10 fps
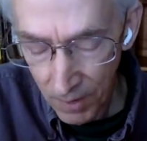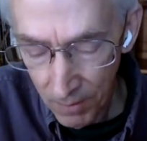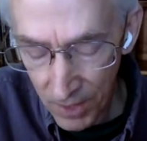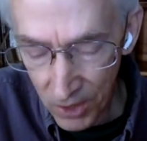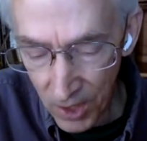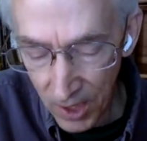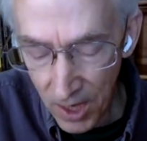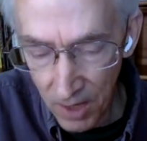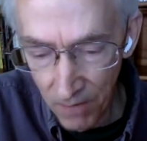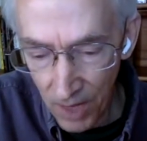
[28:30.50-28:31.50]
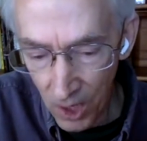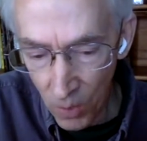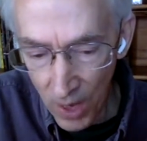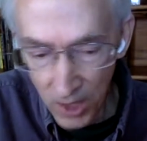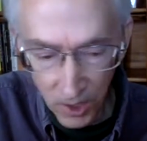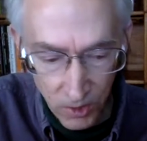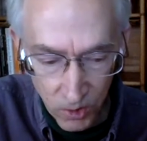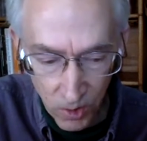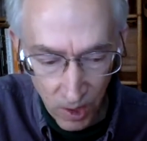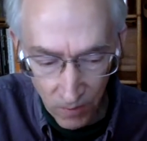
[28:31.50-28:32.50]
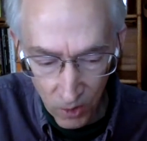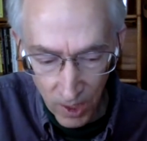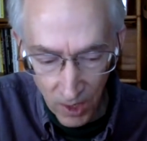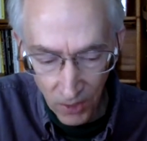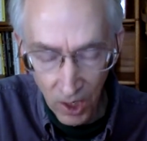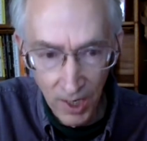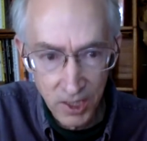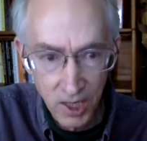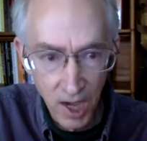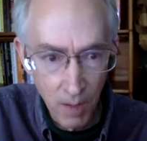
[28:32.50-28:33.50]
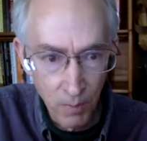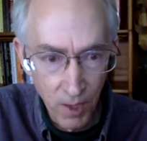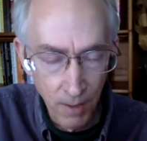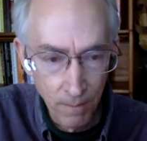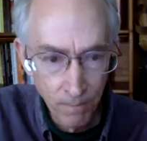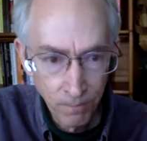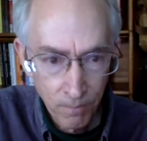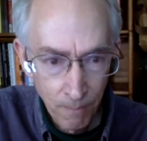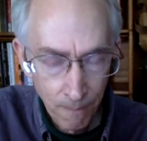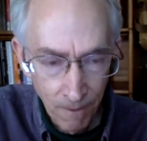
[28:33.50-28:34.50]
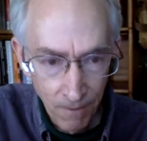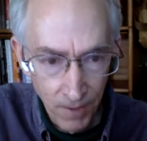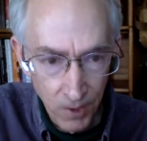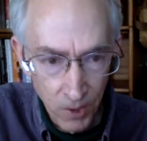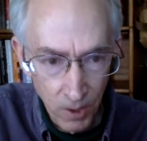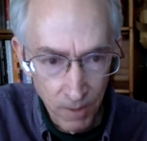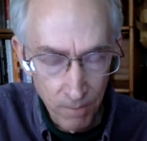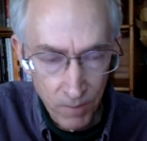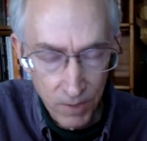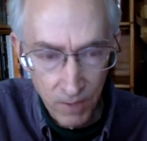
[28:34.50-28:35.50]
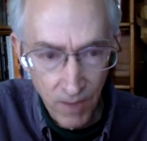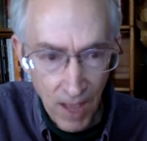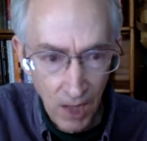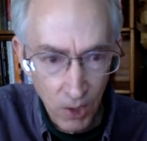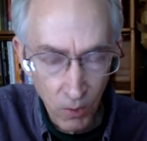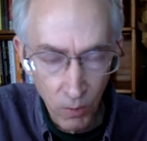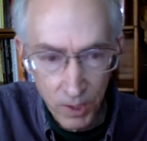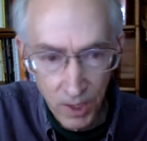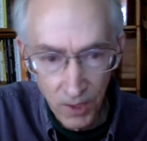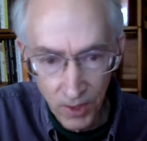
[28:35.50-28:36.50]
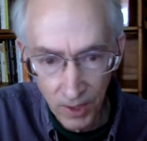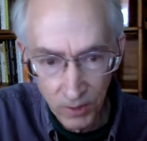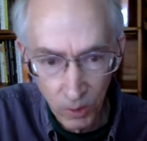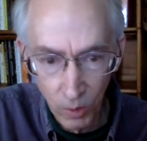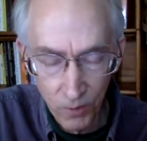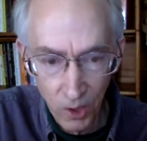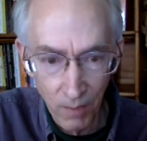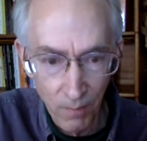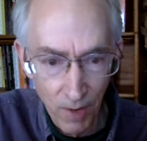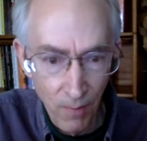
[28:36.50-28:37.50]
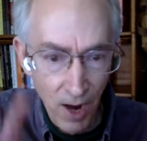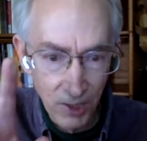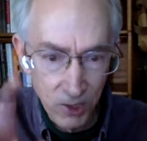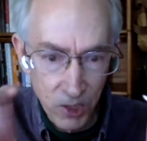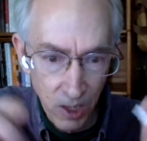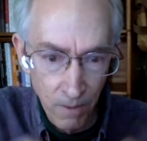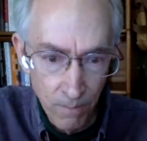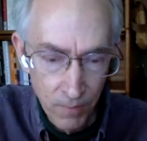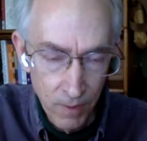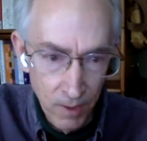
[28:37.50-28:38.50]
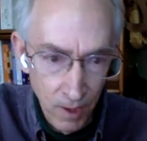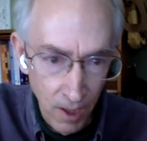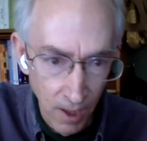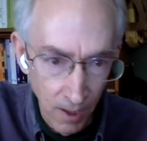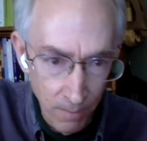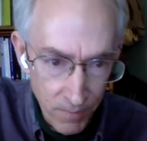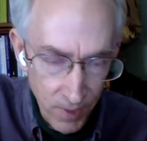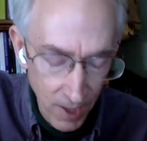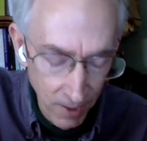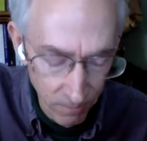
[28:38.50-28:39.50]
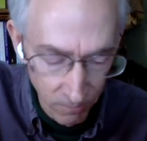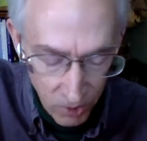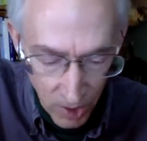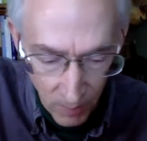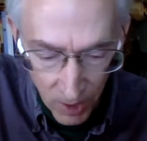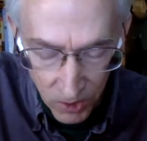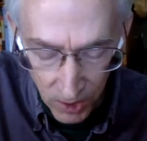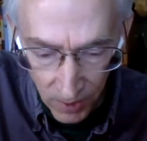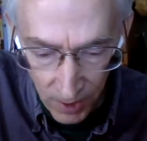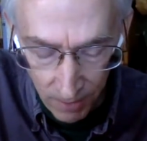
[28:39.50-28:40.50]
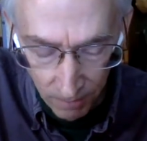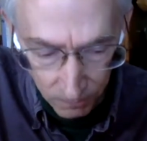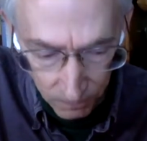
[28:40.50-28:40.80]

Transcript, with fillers: make that kind of valuation so that if you're not the right type, then then you're devalued, which I think. So if you're a, a monster, um, then for some reason, then